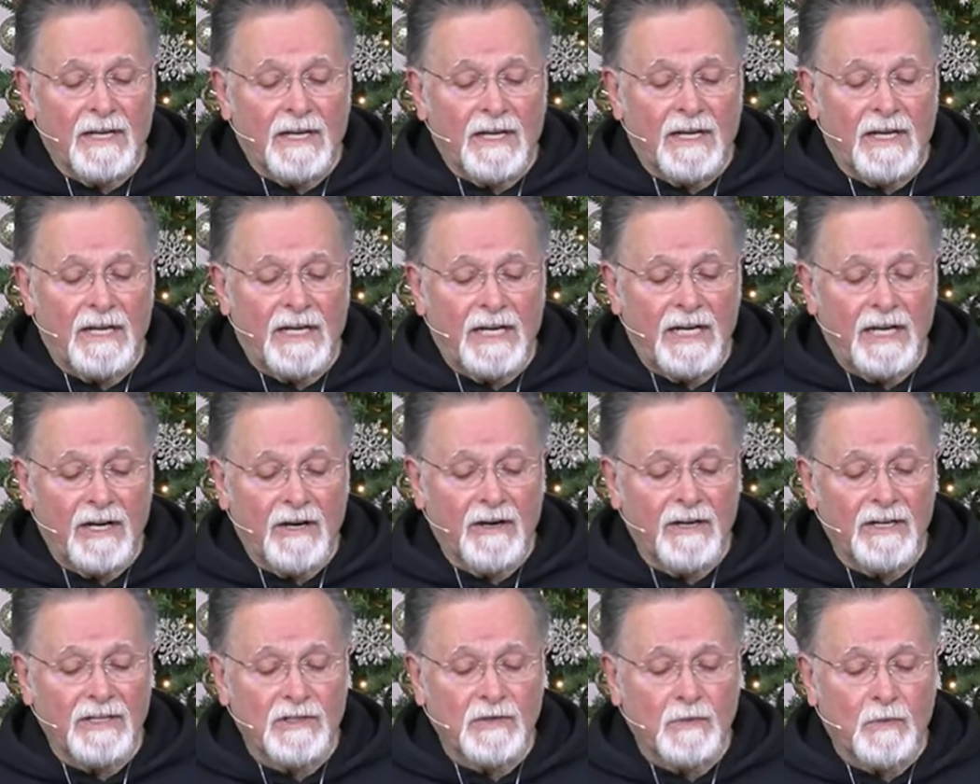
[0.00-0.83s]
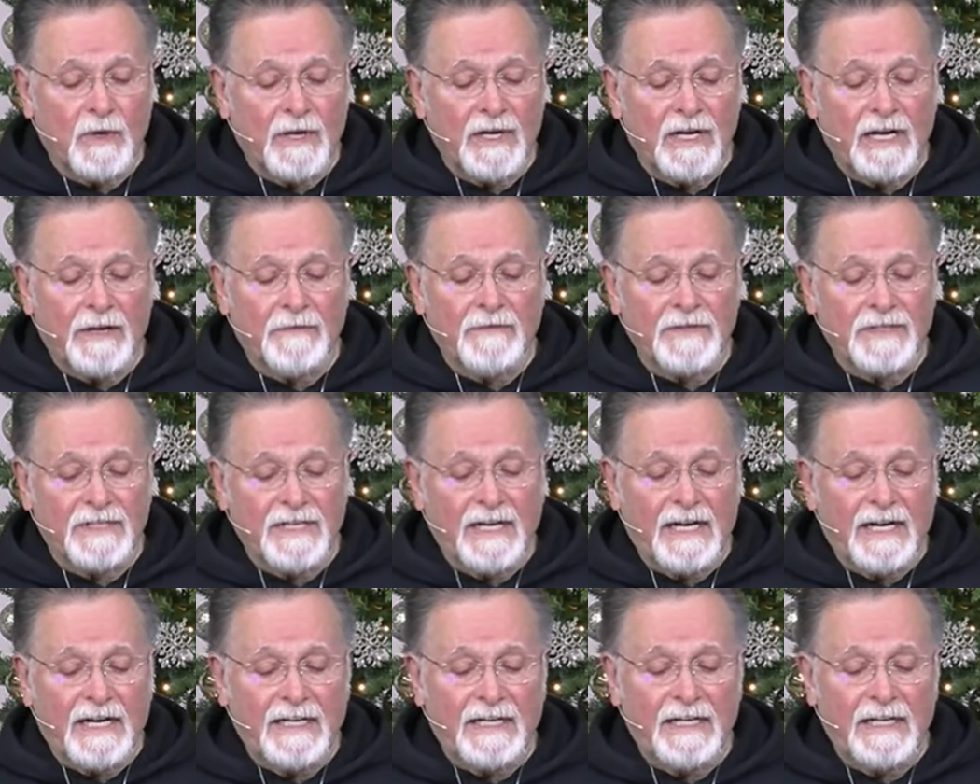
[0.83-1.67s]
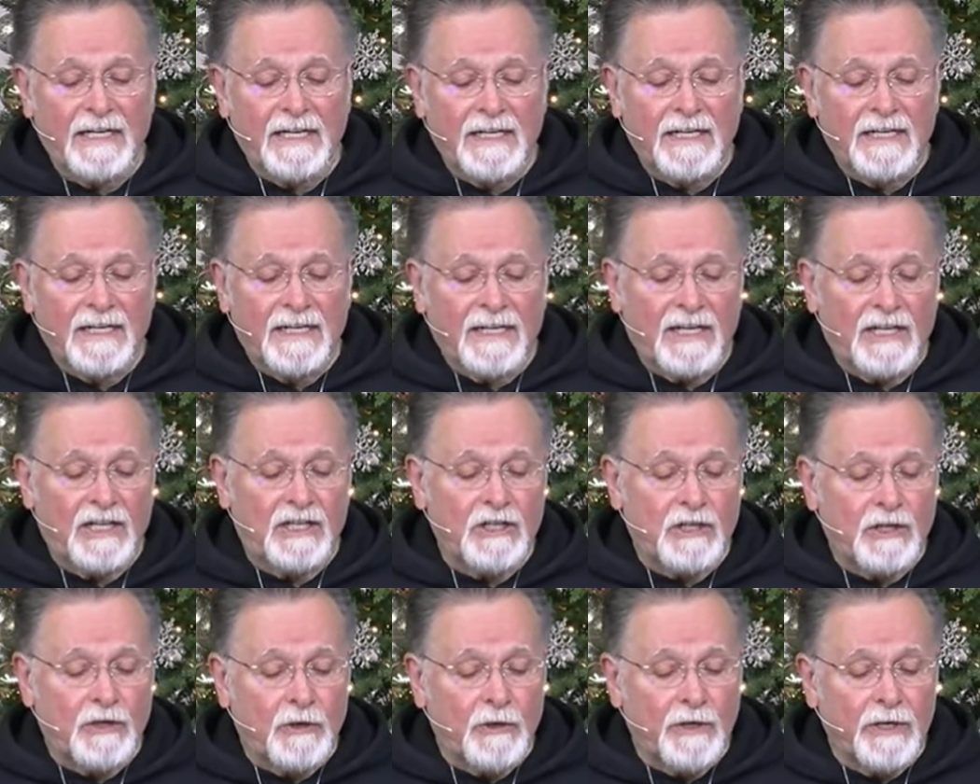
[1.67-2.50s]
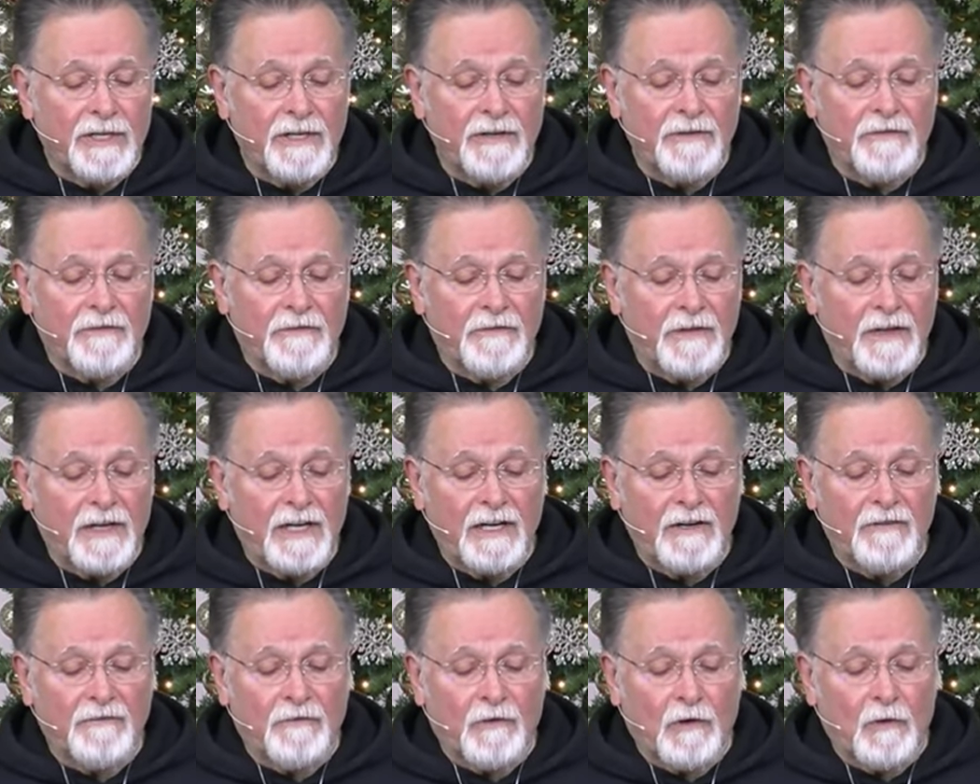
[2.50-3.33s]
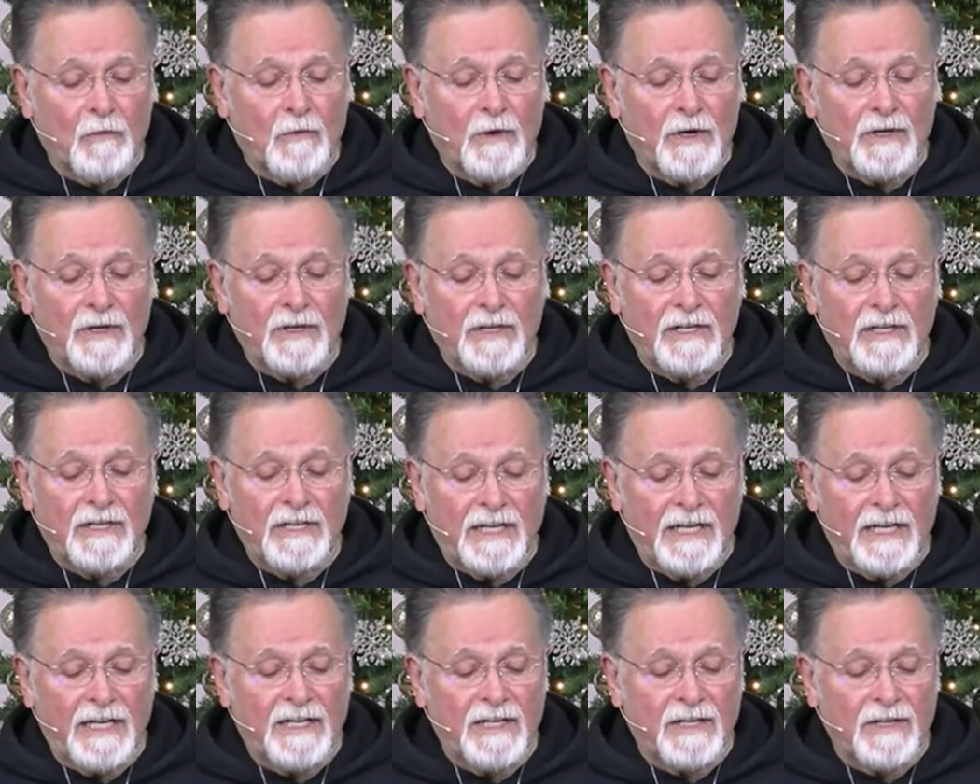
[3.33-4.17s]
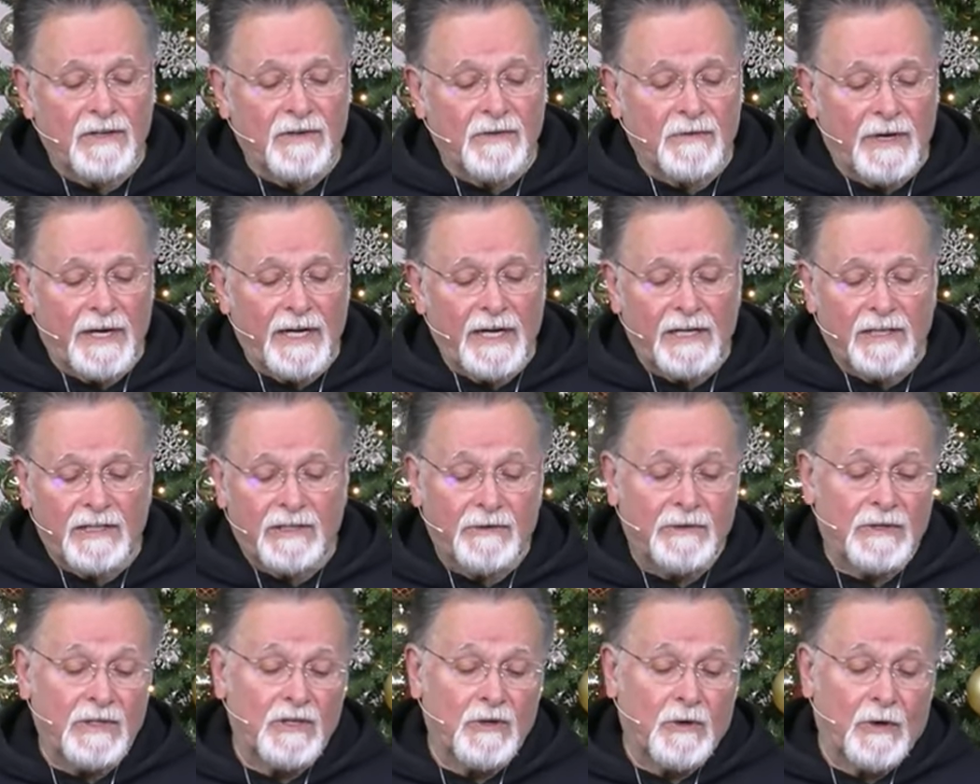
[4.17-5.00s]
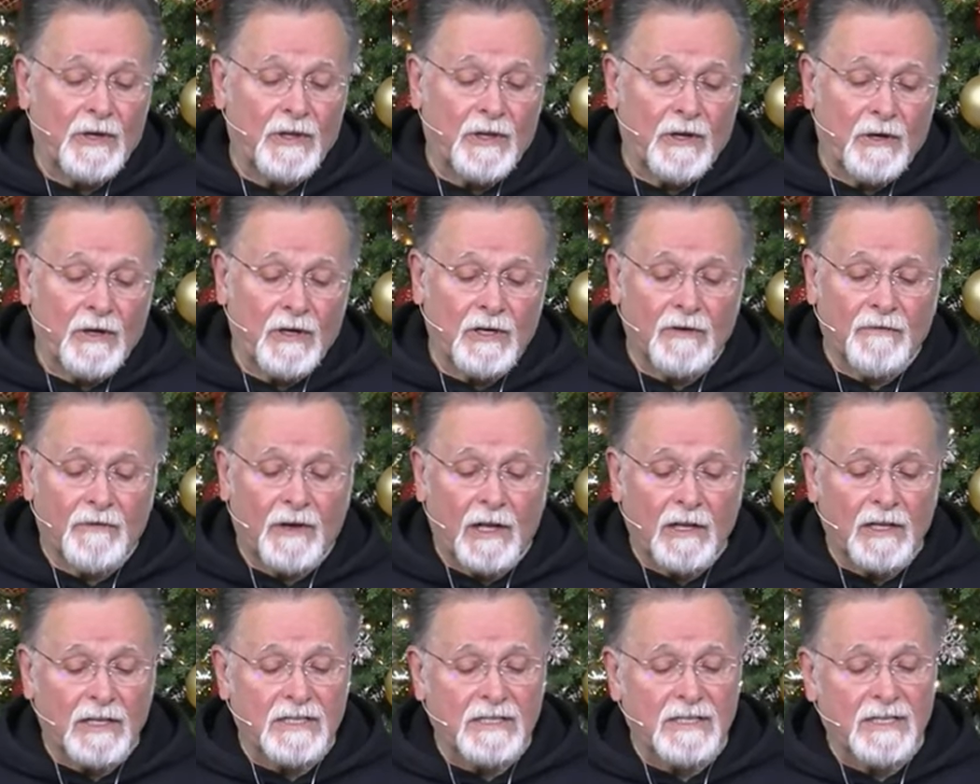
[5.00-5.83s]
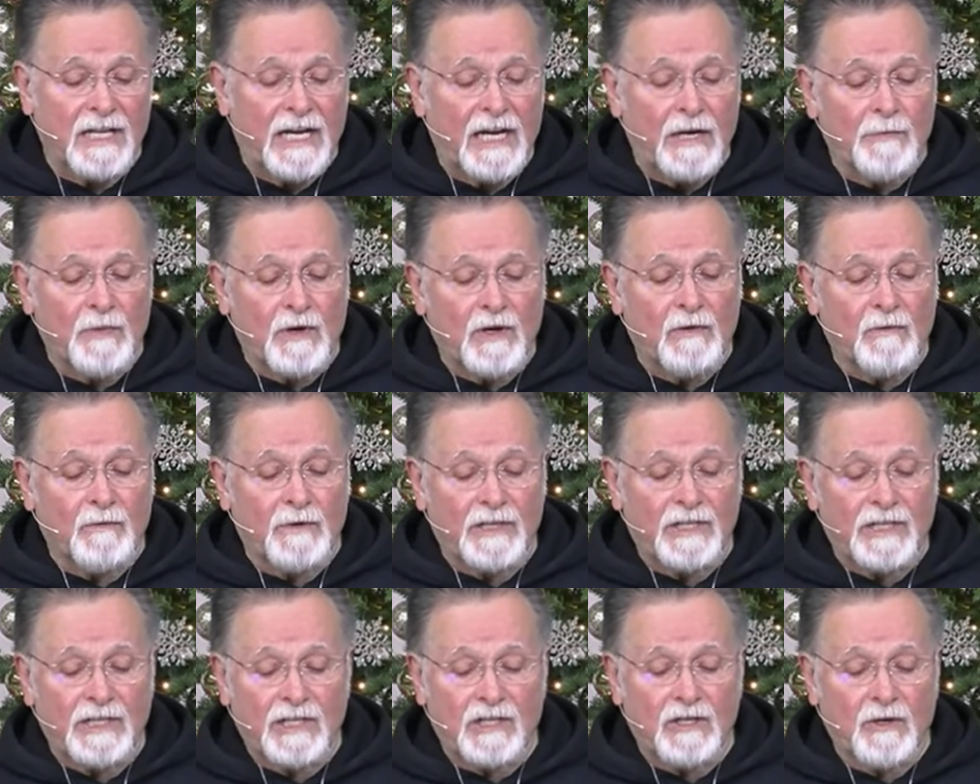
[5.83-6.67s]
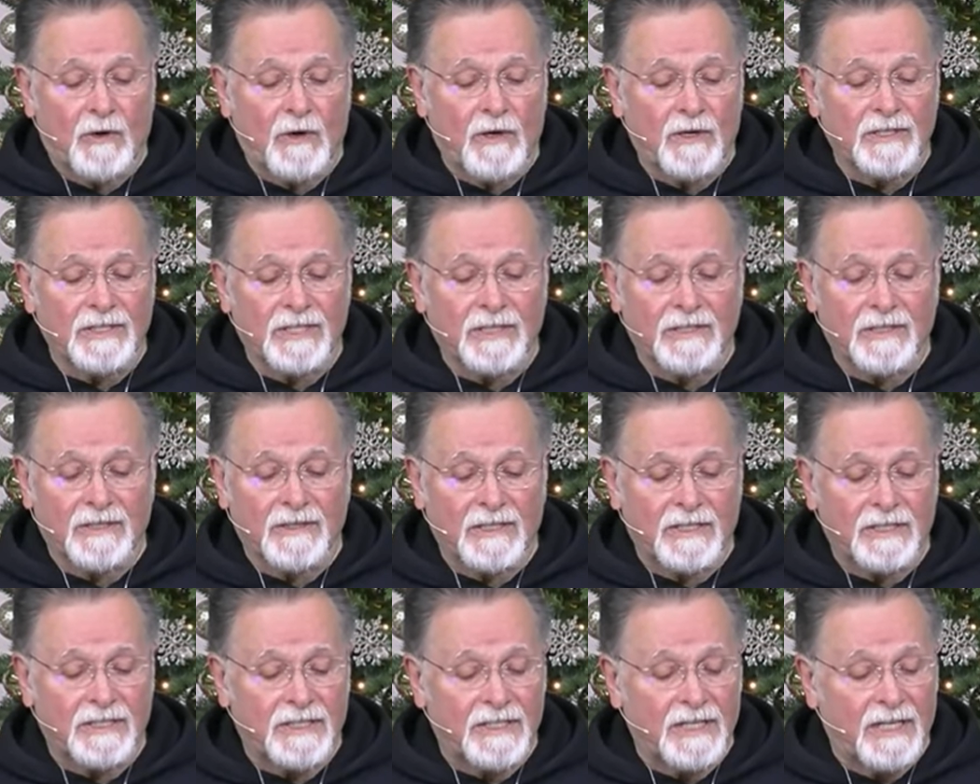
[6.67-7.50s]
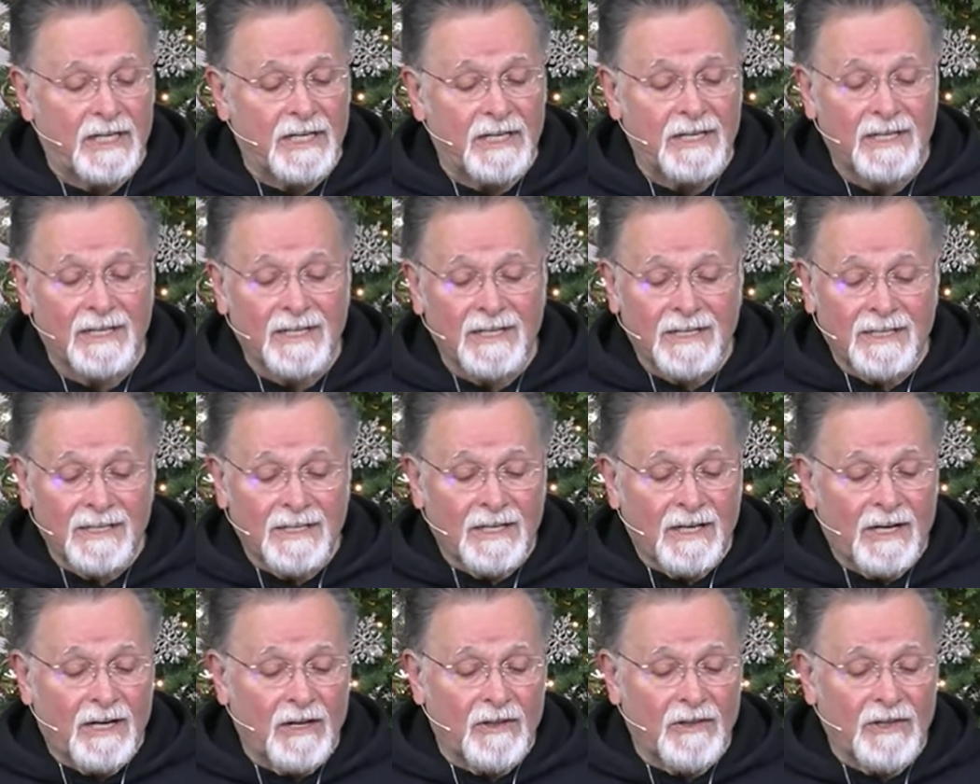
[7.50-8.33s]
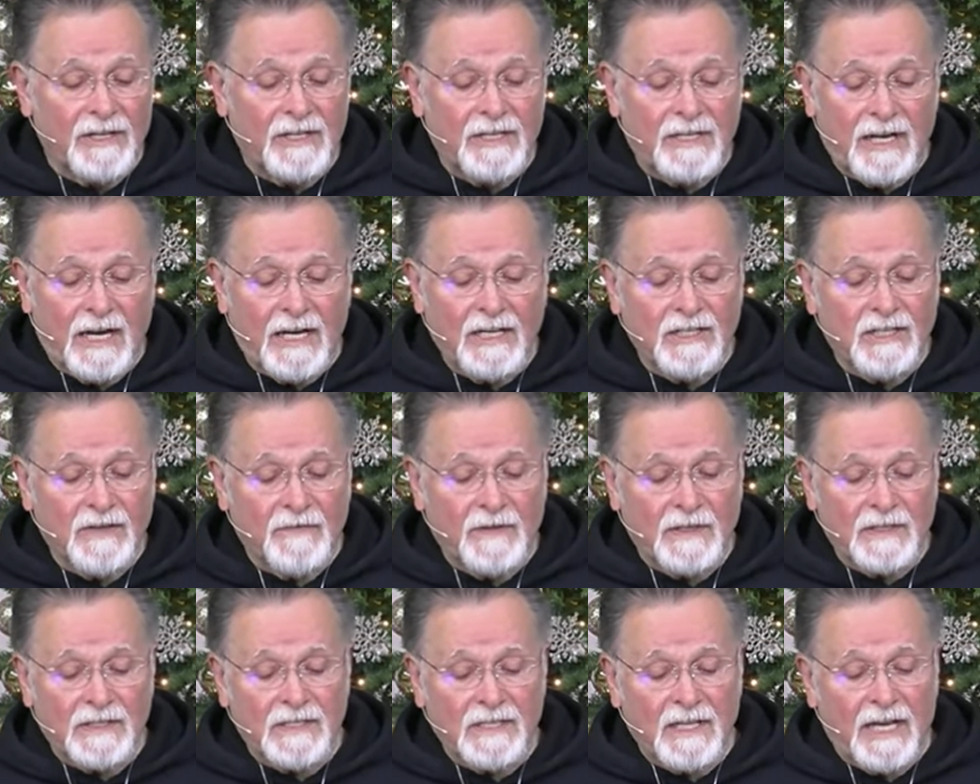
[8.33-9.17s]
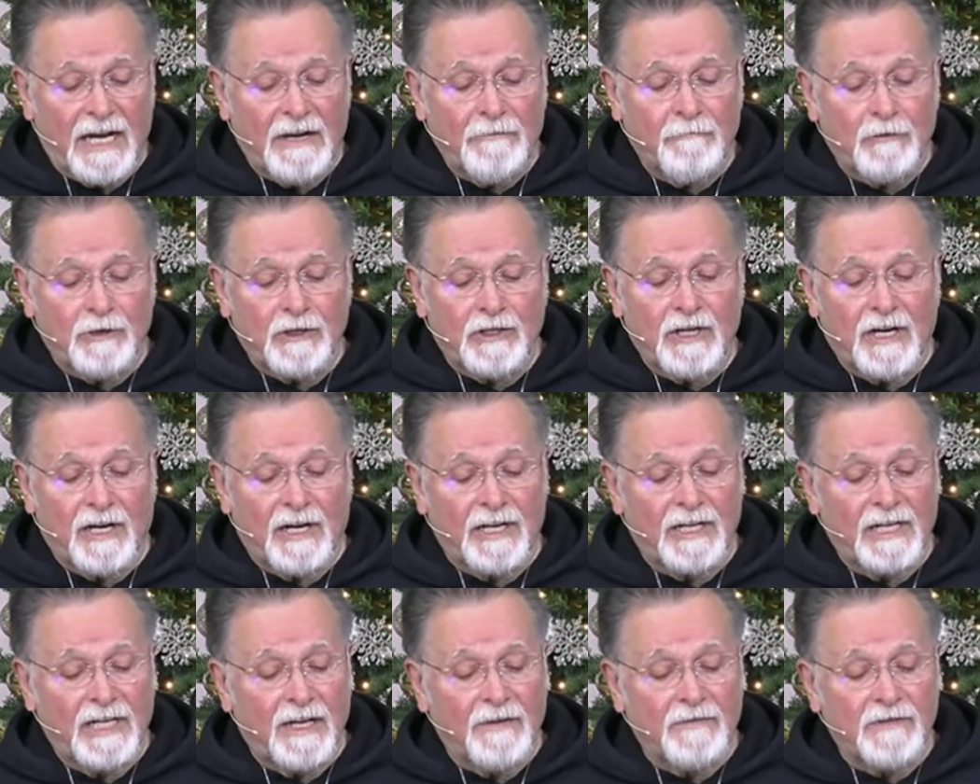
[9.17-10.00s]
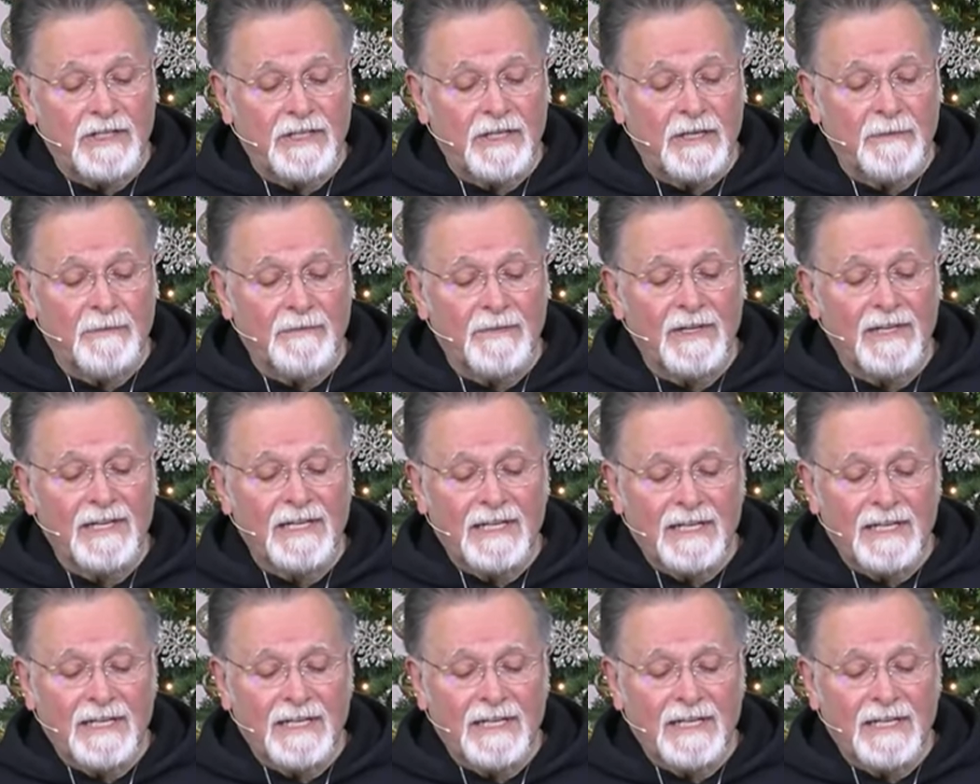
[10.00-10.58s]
And here is what I've seen it's good and fitting for one to eat and drink, to enjoy the good of all his labor in which he toils under the sun, all the days of his life which God gives him.